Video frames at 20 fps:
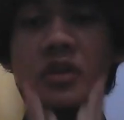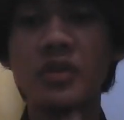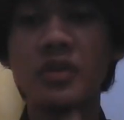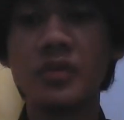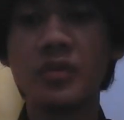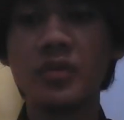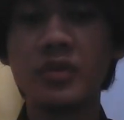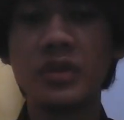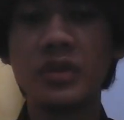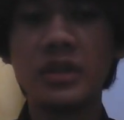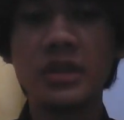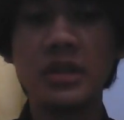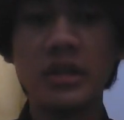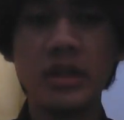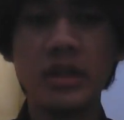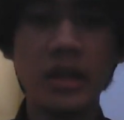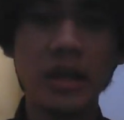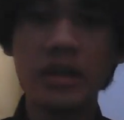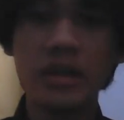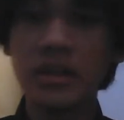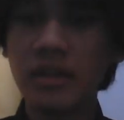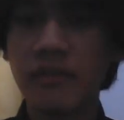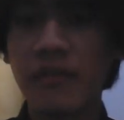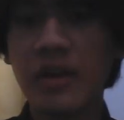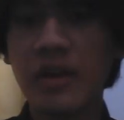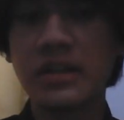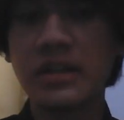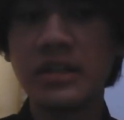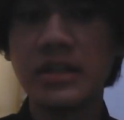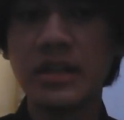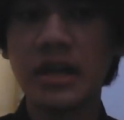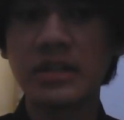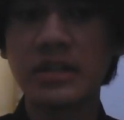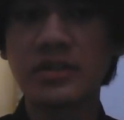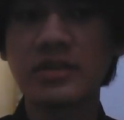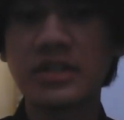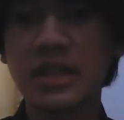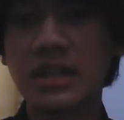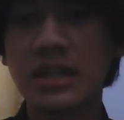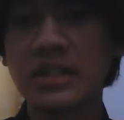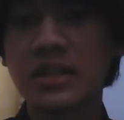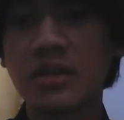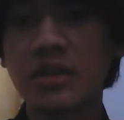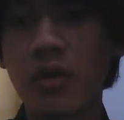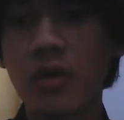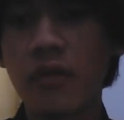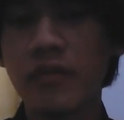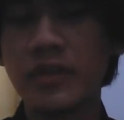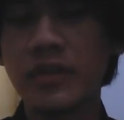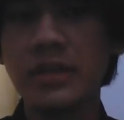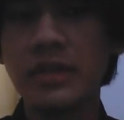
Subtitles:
to identify the association of the